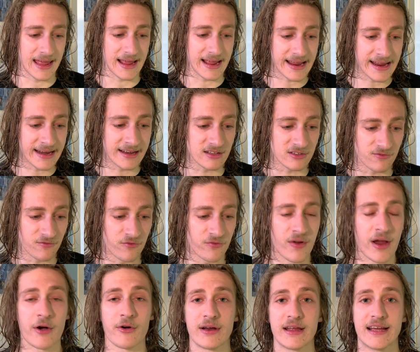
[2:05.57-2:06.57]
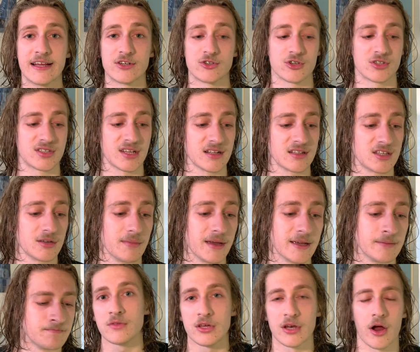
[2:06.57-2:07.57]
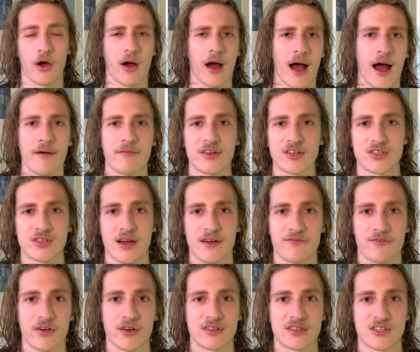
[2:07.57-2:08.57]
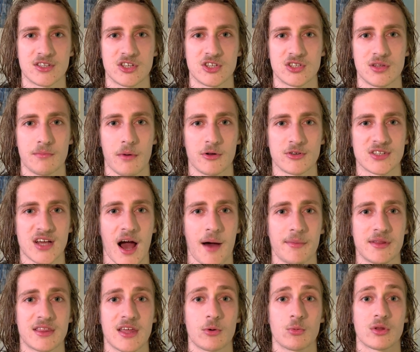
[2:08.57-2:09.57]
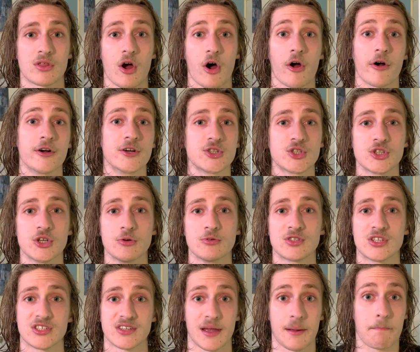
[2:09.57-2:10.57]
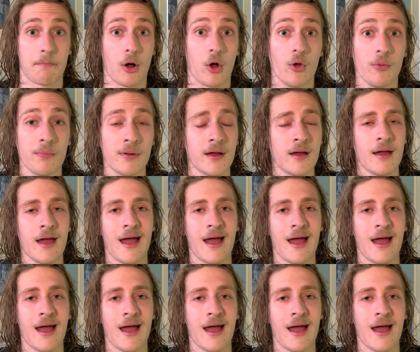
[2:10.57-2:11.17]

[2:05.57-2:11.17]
It is very interesting to me. You know, obviously I feel like this is the most common thing with orange juice is like pulp.